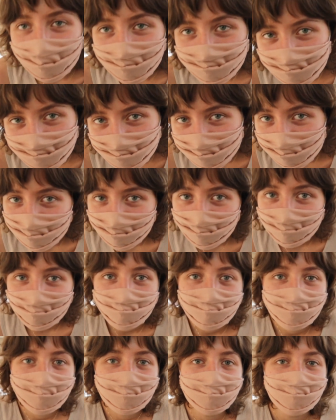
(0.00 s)
I just got off
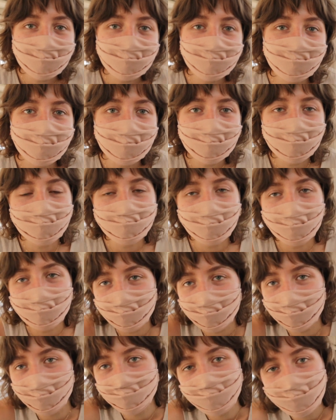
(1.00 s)
the plane, I got all my
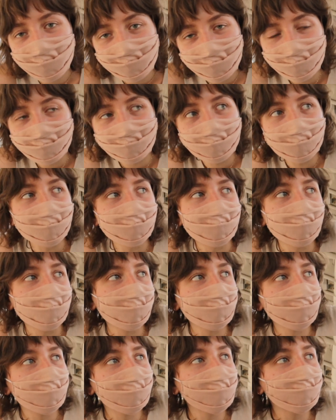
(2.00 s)
forms filled out.
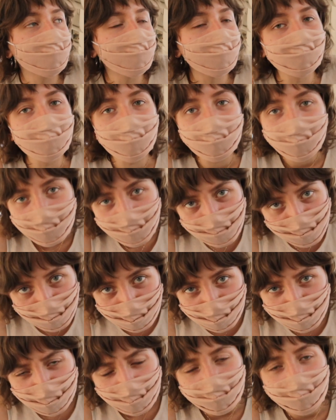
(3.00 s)
Everything was very
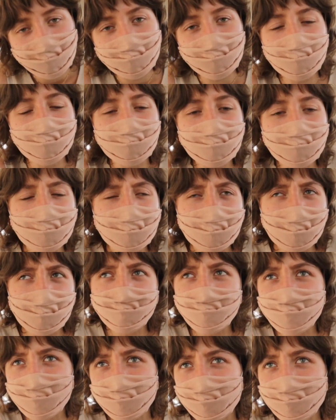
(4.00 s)
safe, very
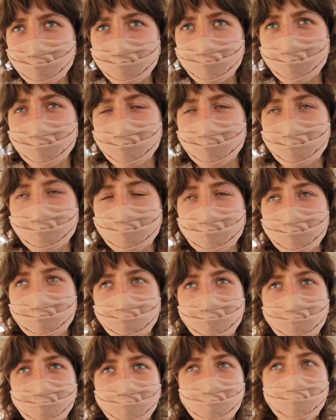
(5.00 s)
empty, and I
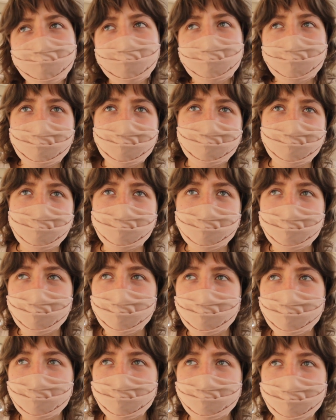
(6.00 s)
feel super comfortable.
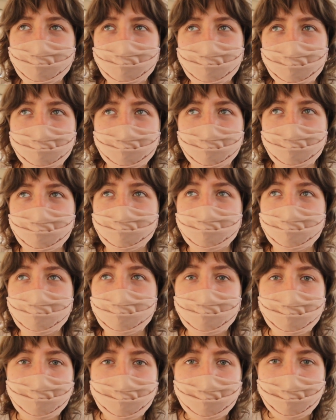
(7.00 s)
I'm really thankful for
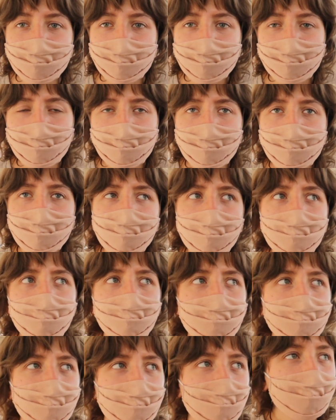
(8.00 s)

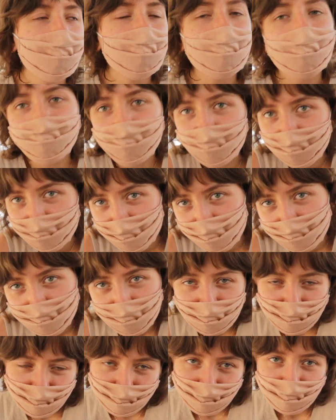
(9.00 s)
all of the precautions they're
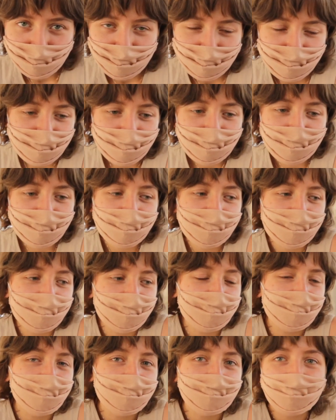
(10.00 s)
taking,
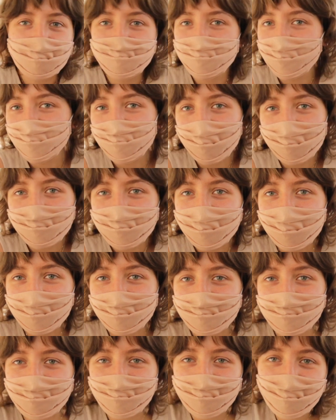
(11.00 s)
and I'm just about to get
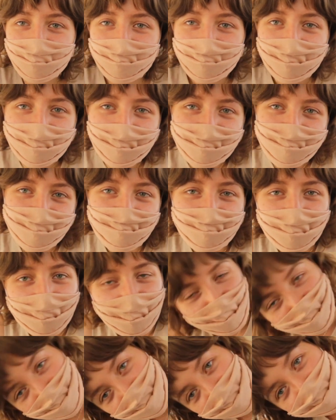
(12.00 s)
in an Uber to
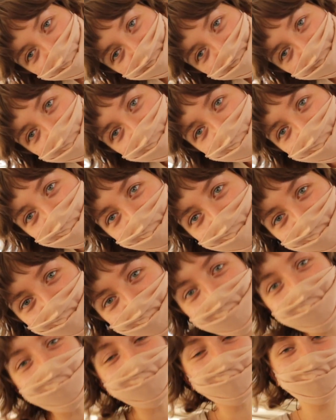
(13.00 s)
my apartment.